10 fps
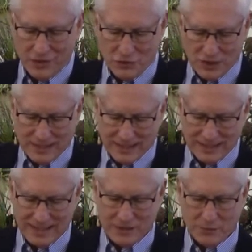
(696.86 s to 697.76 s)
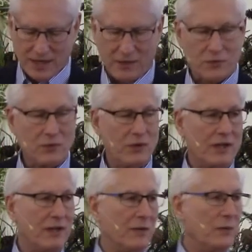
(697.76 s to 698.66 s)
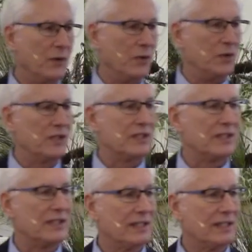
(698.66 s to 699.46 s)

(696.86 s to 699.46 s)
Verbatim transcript: Jesus sees right through the ruse.